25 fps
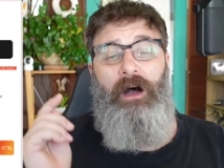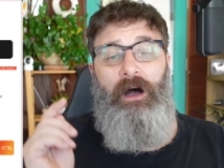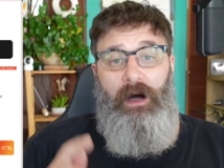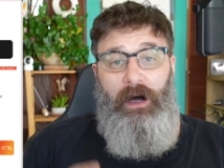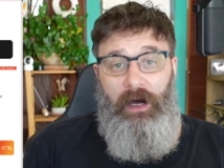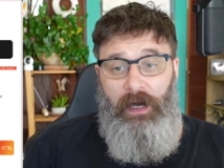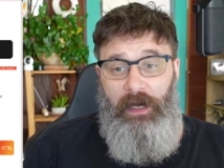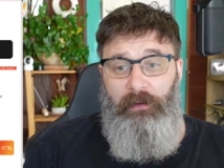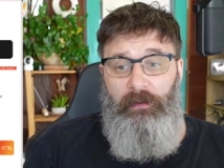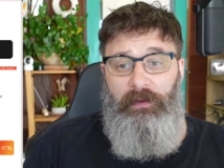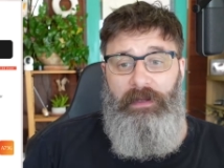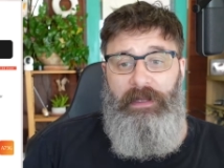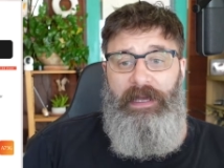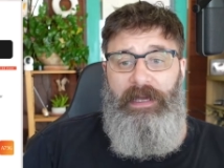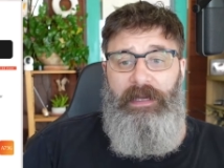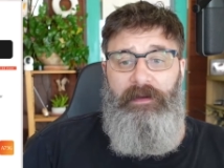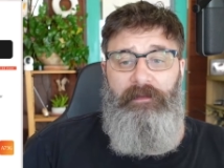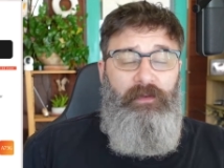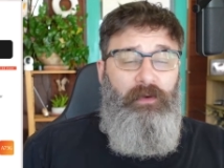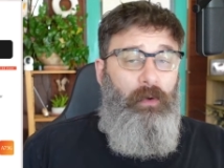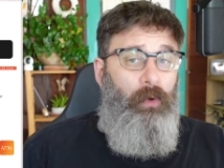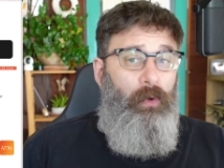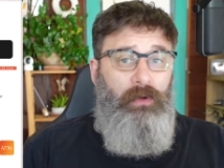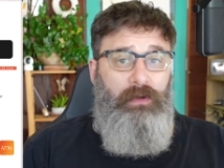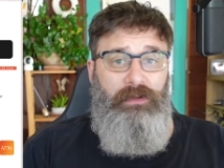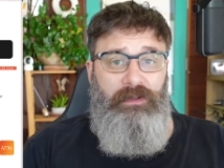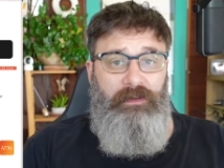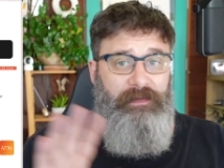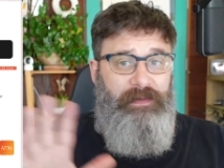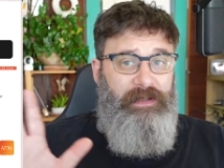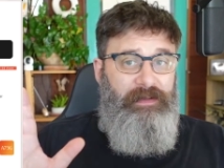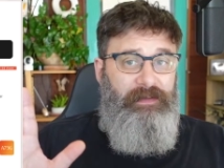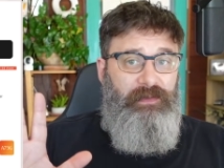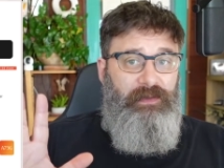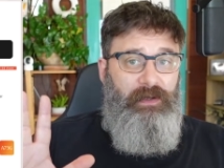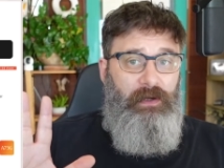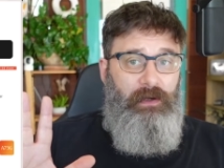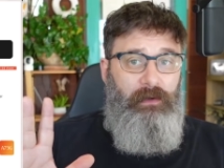I will have all of
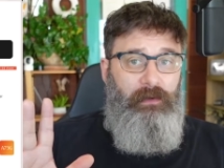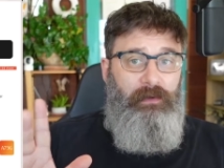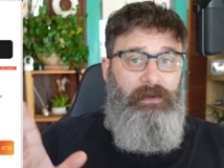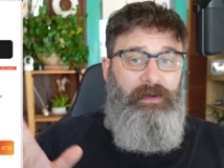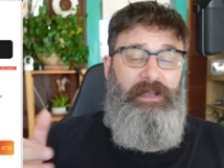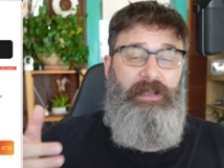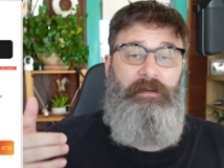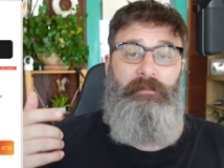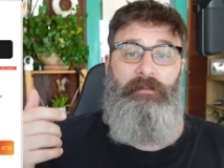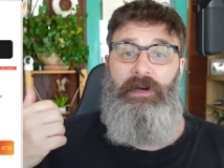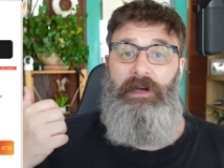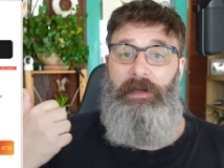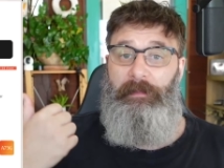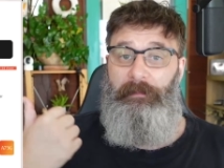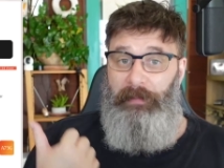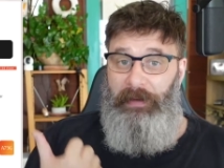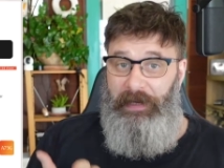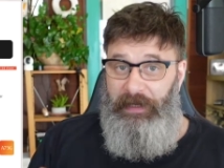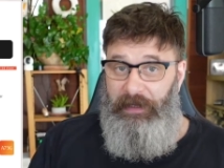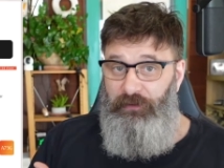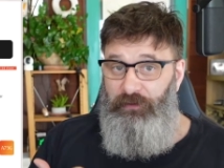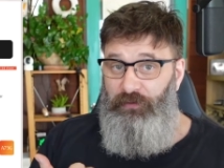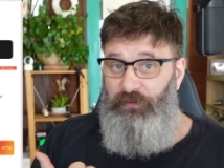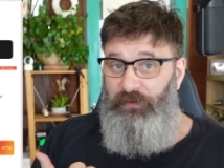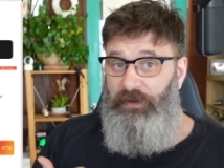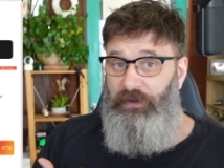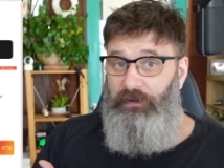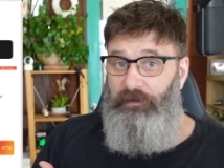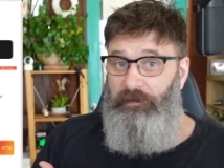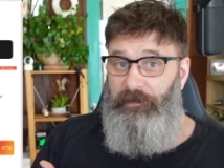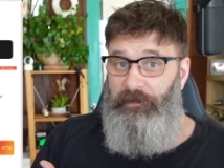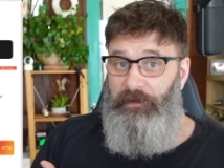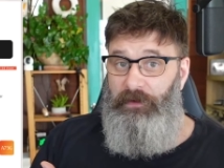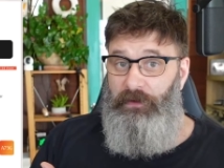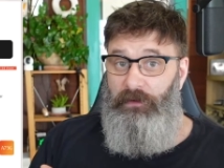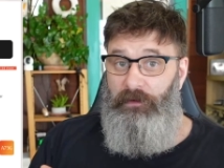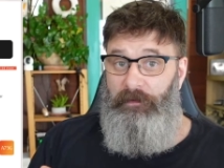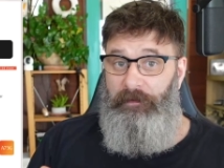this code in my Patreon
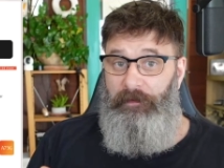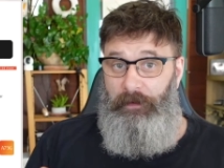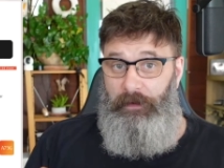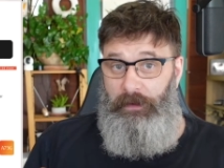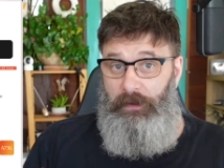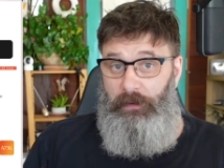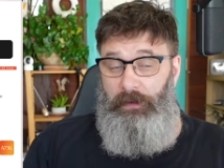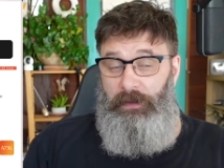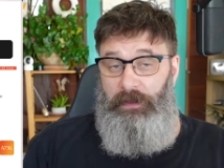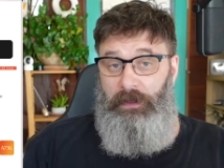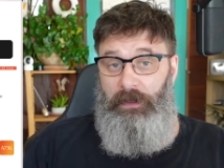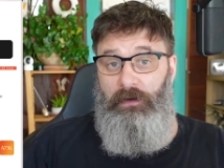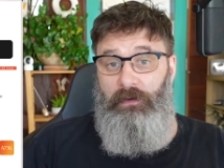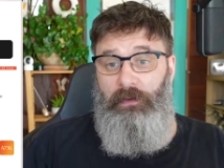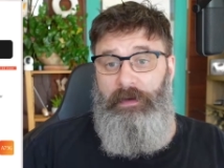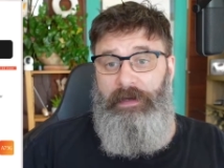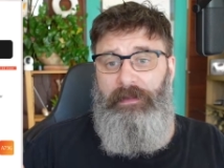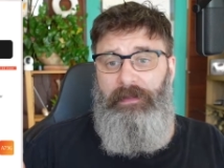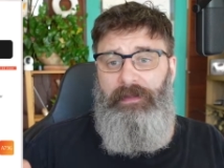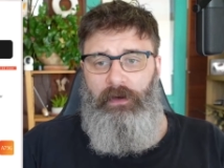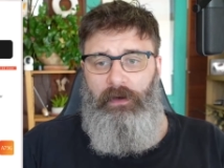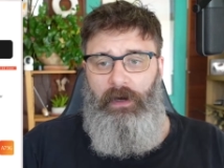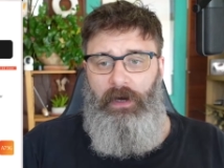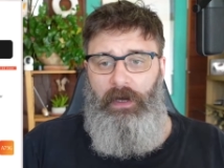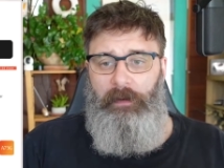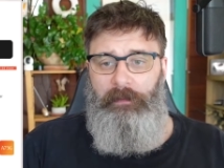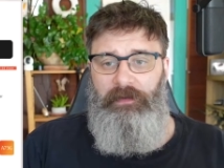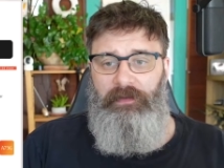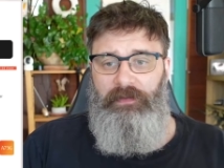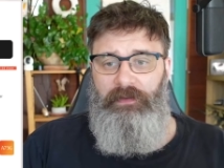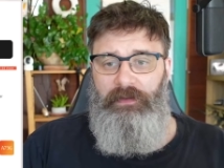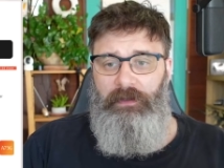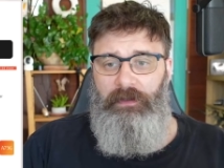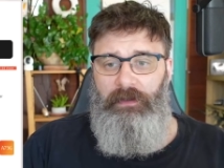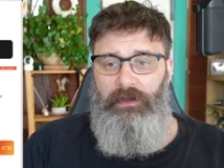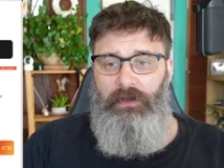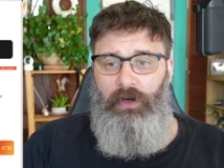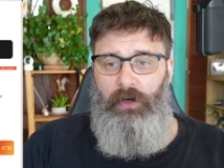for you to follow along with. I'm just
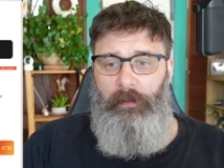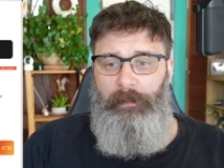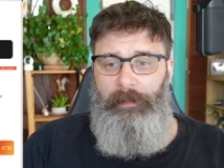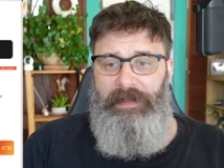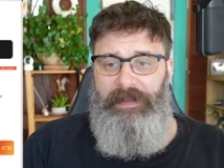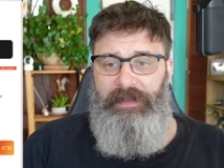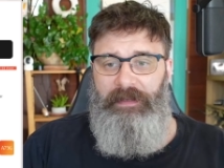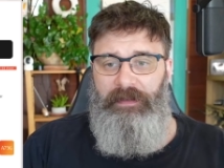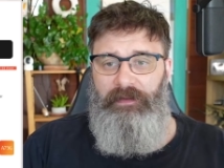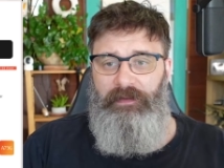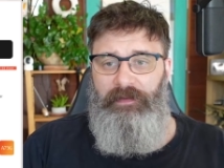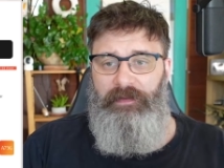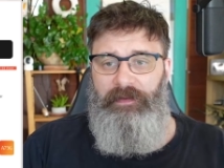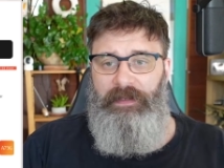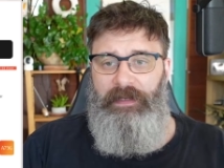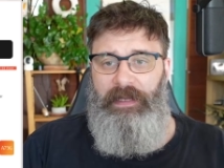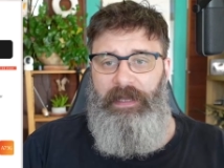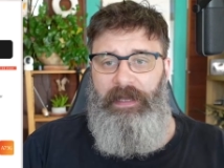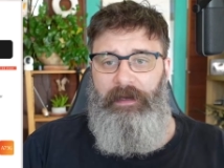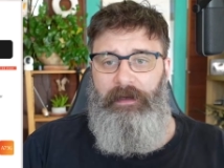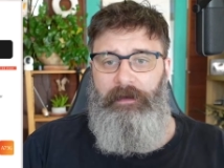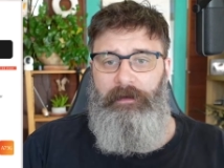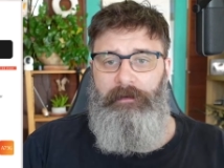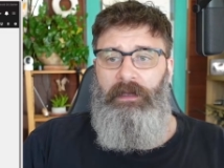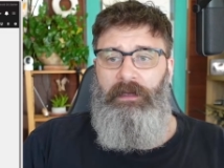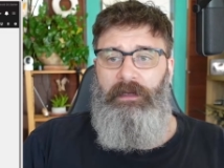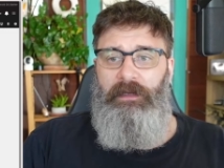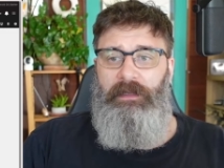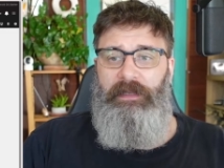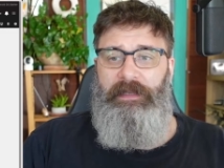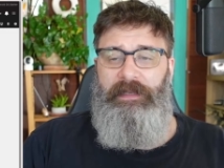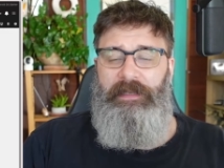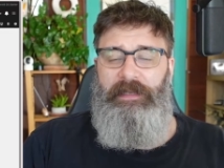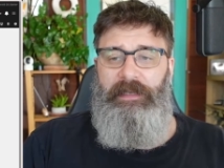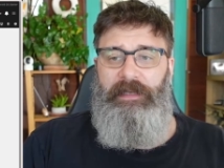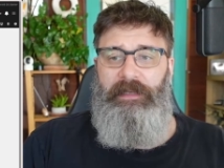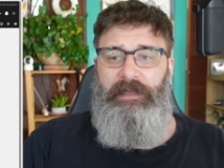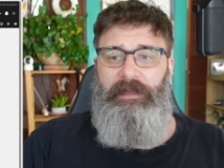going to copy this for now.
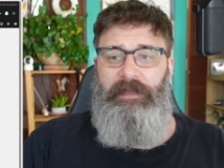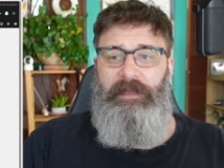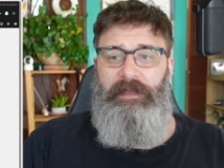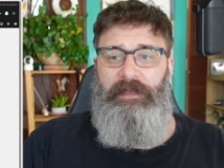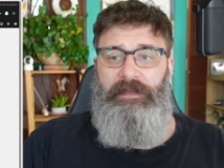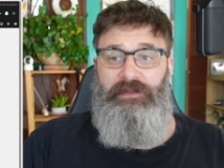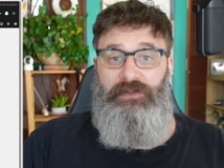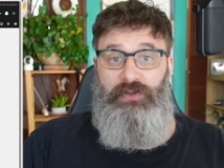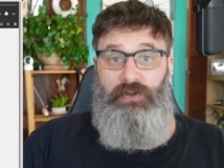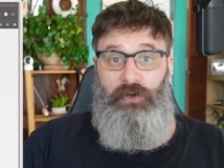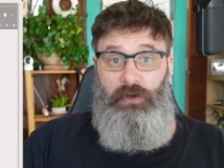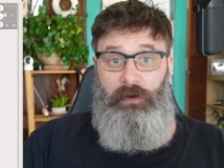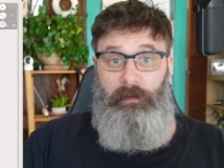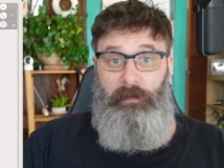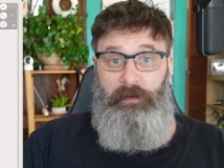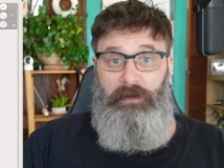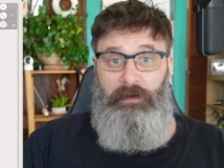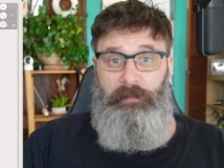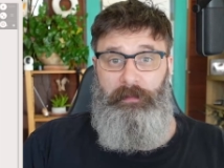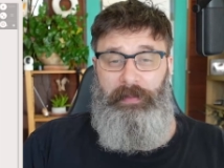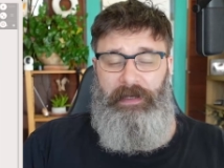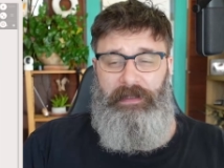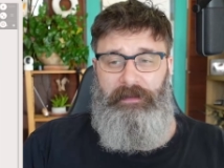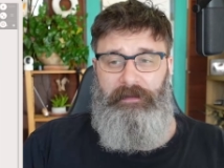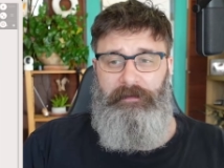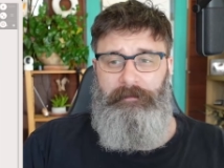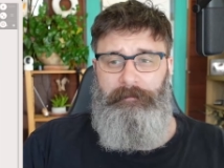Click in the terminal button.